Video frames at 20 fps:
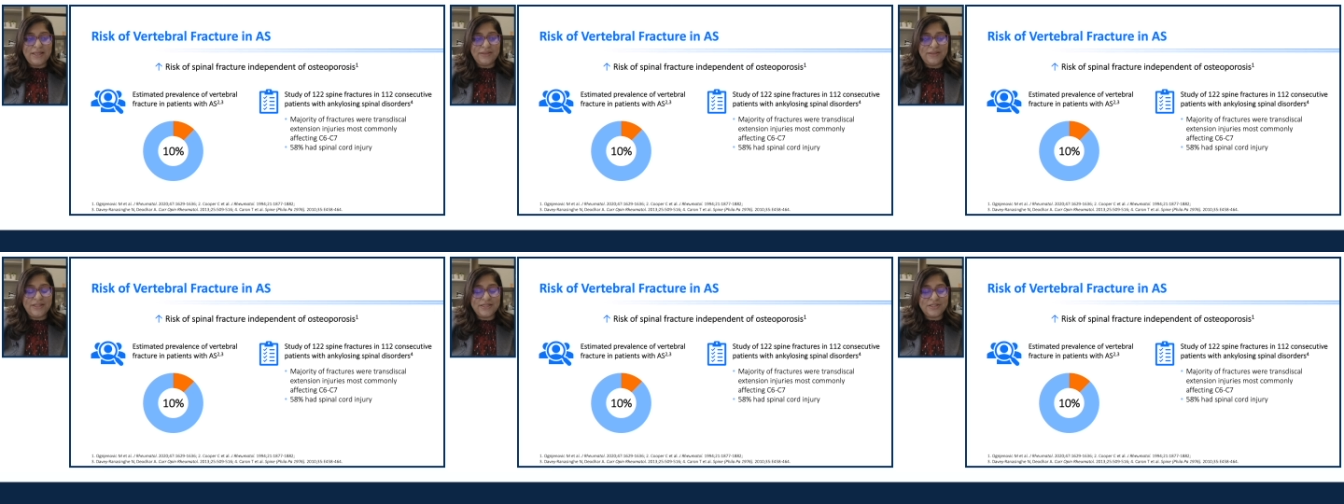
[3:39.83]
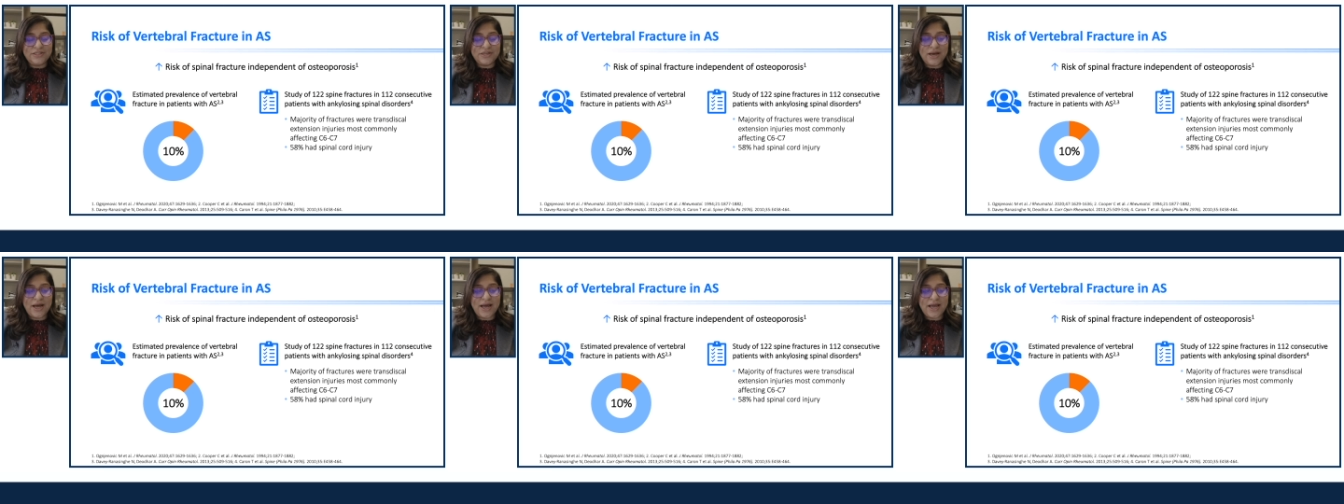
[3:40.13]

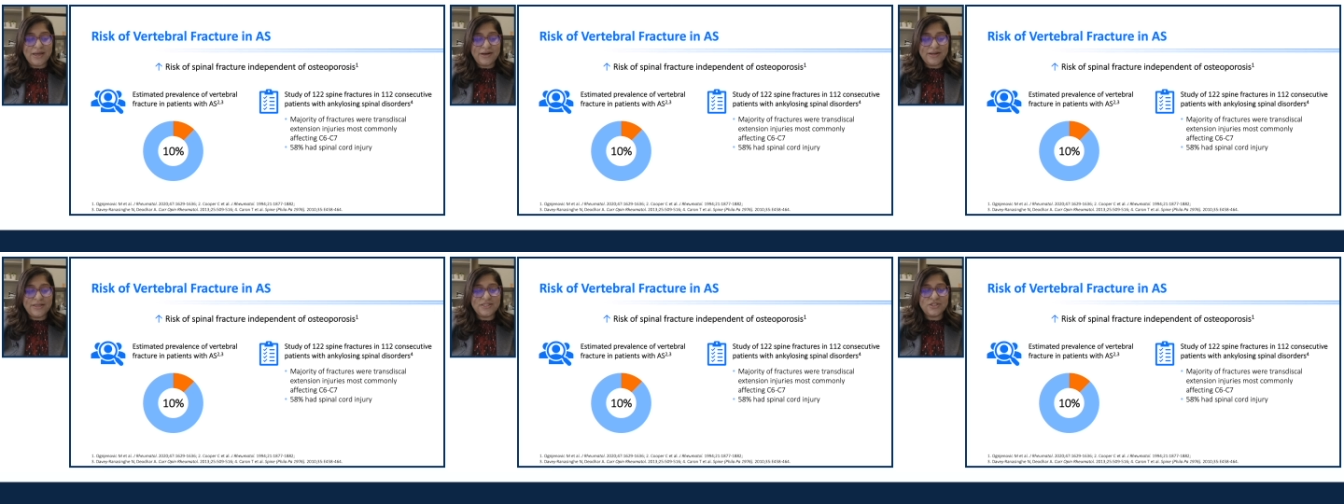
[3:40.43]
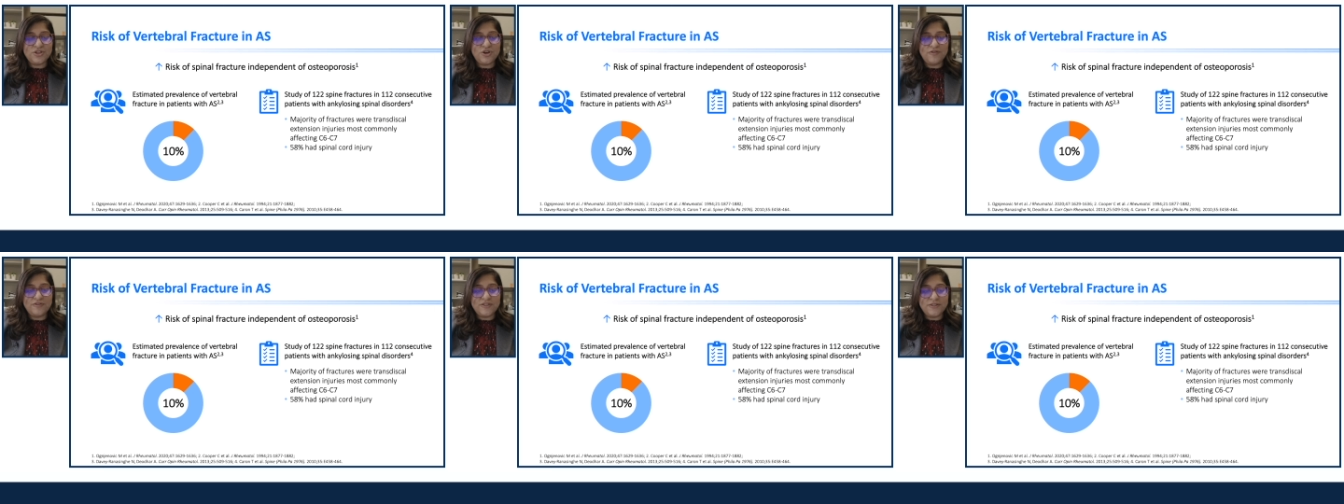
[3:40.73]
There's a high
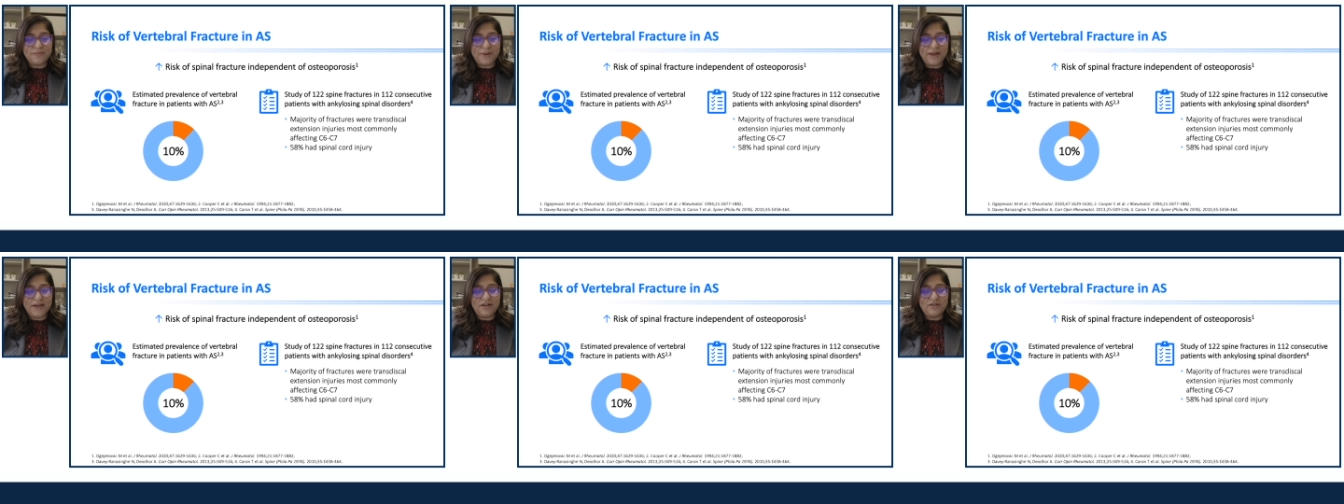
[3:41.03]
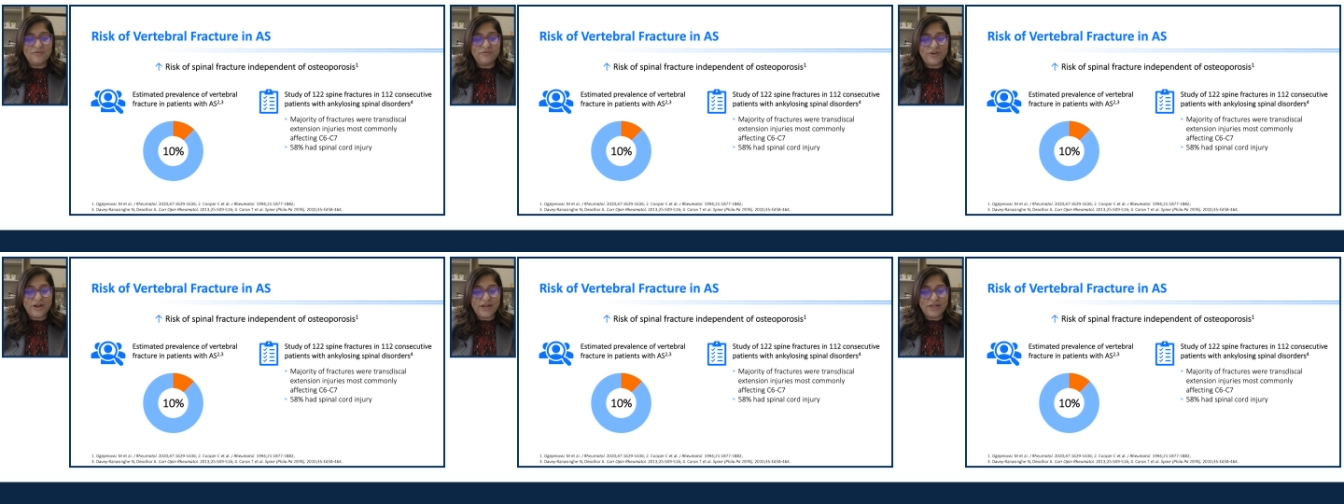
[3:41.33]
risk of
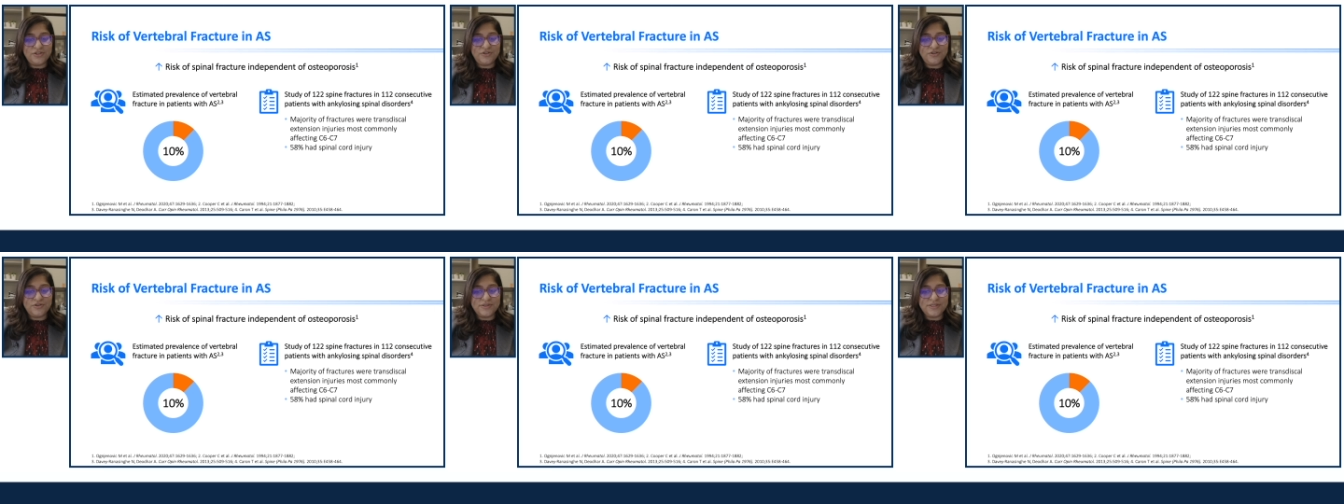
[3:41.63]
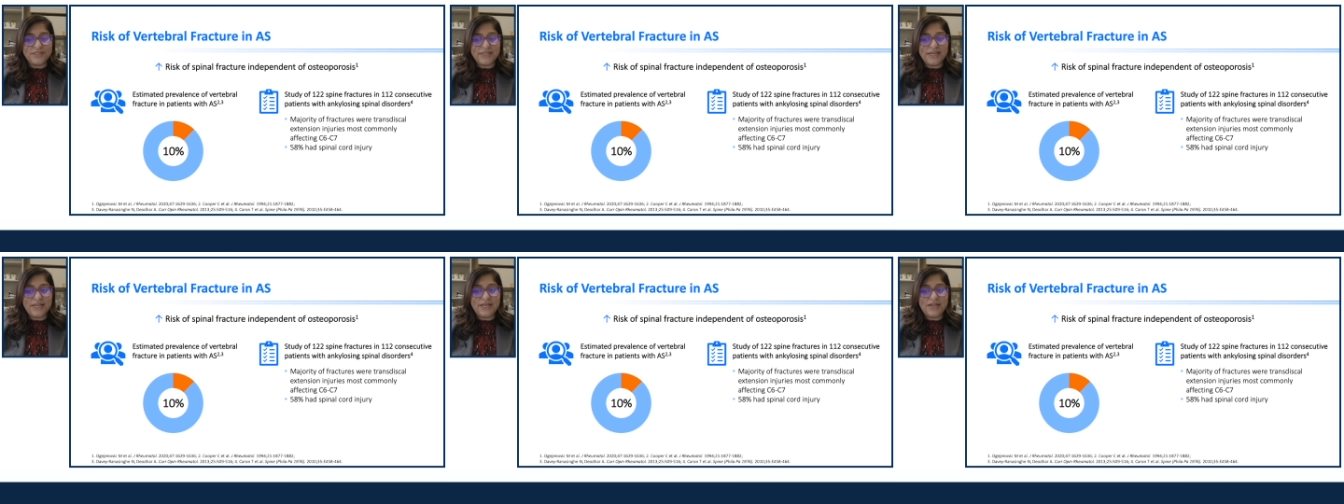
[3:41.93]
spinal
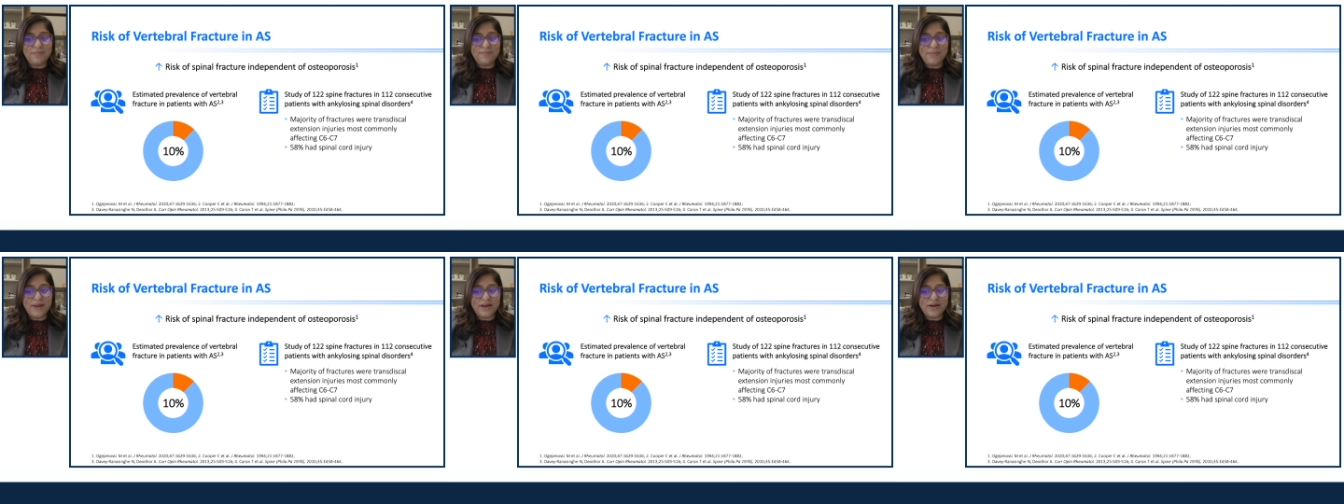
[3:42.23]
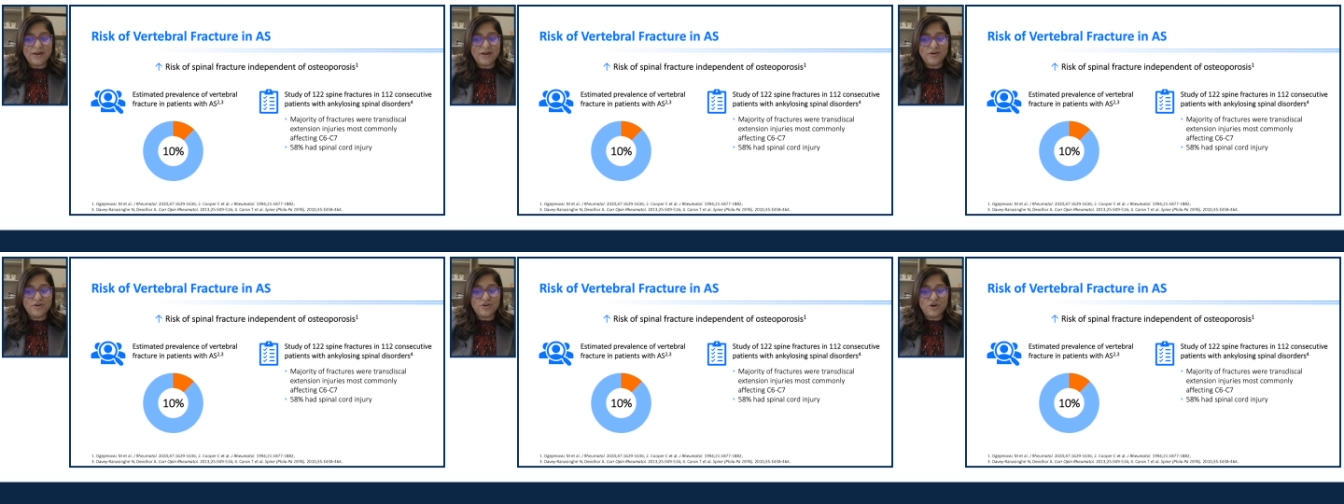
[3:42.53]
fractures
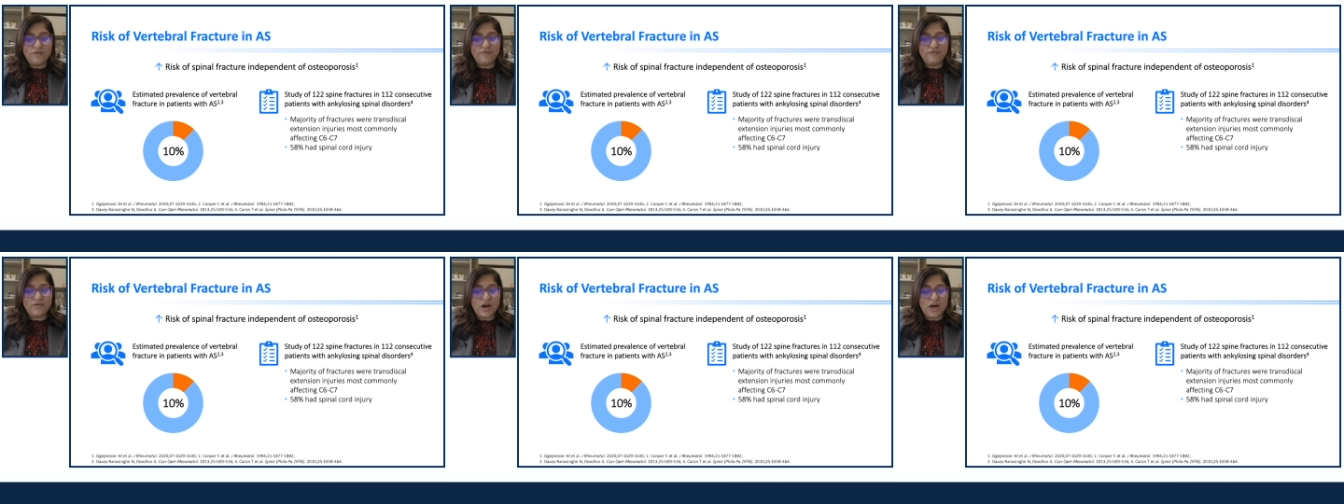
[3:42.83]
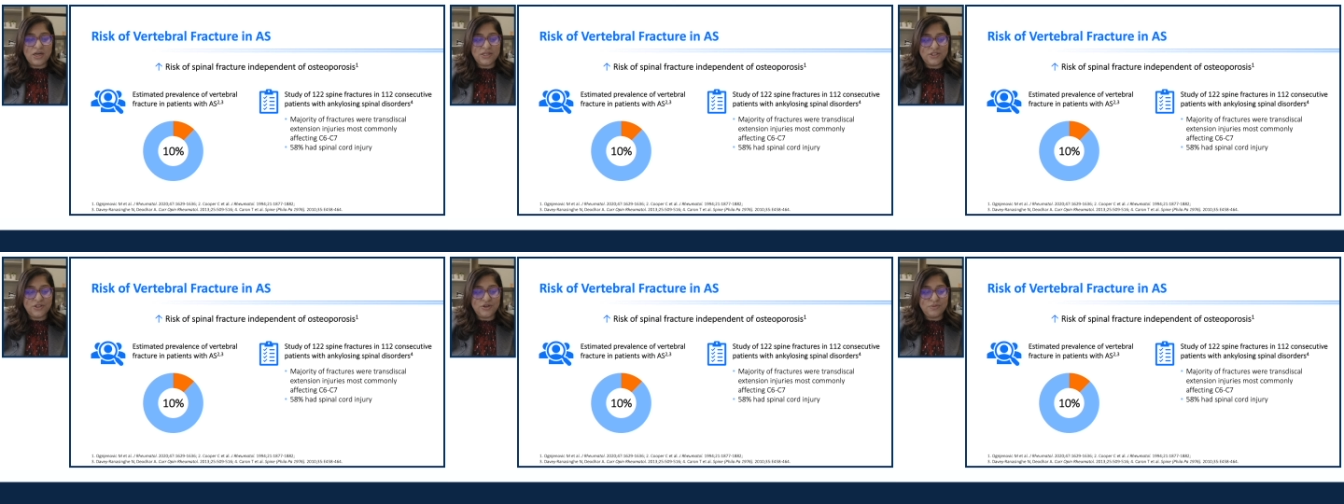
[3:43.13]
independent of
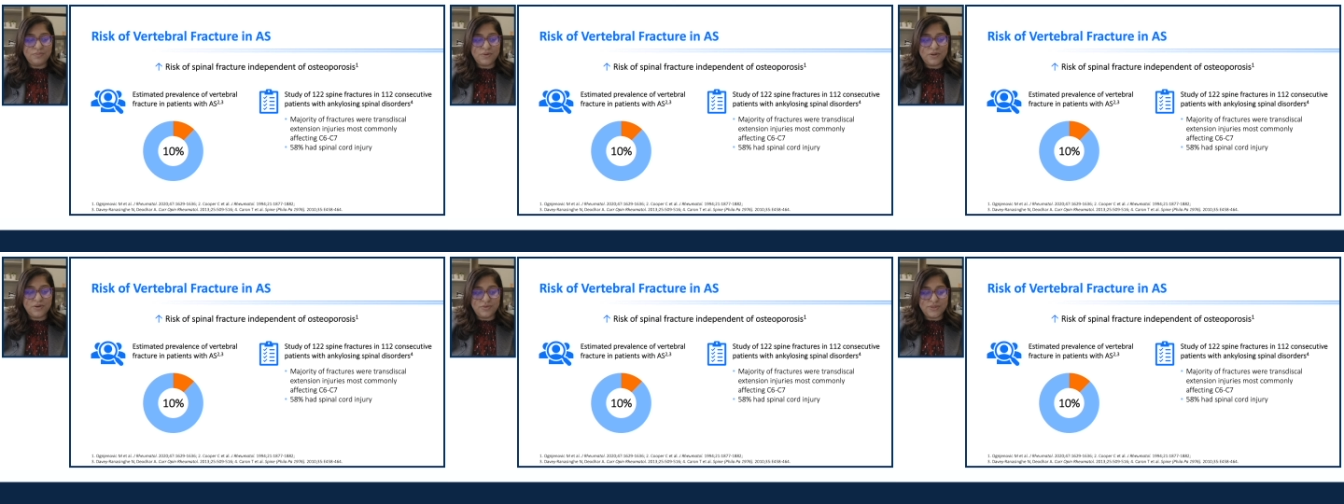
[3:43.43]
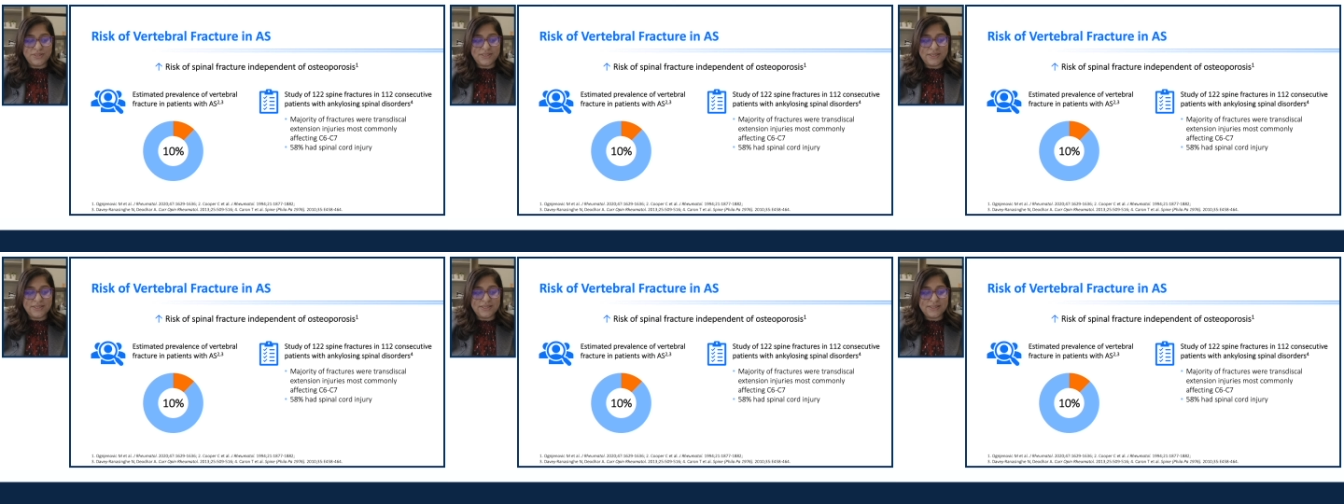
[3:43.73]

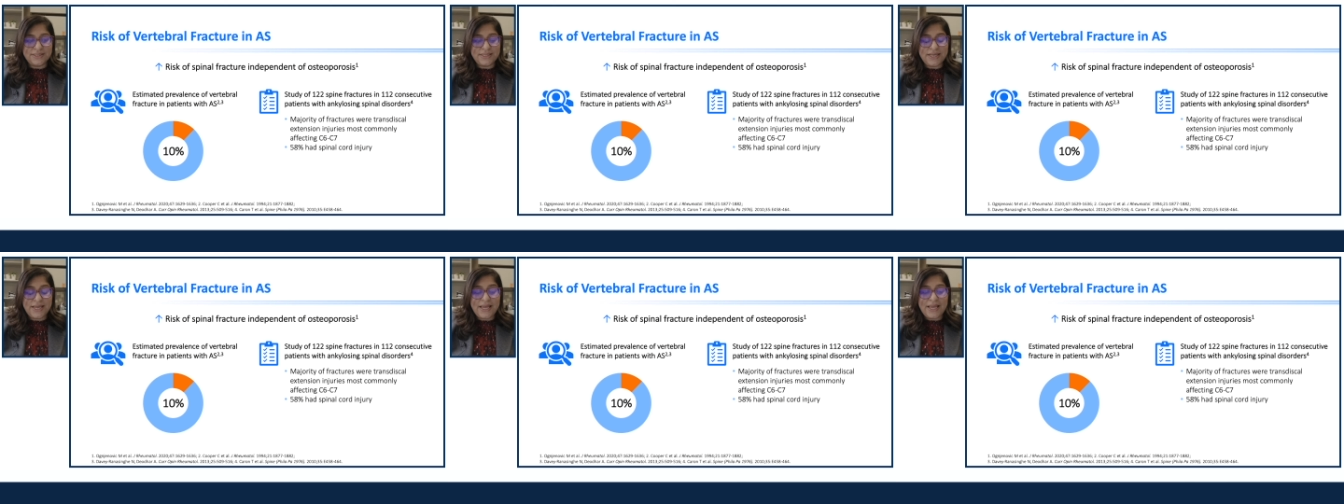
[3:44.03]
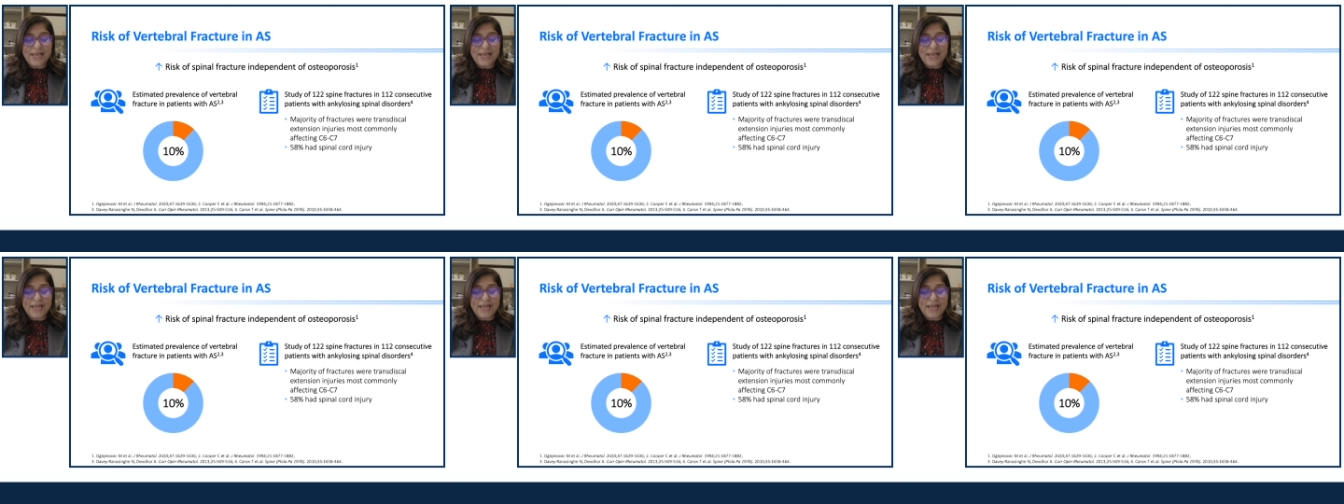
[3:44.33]
osteoporosis.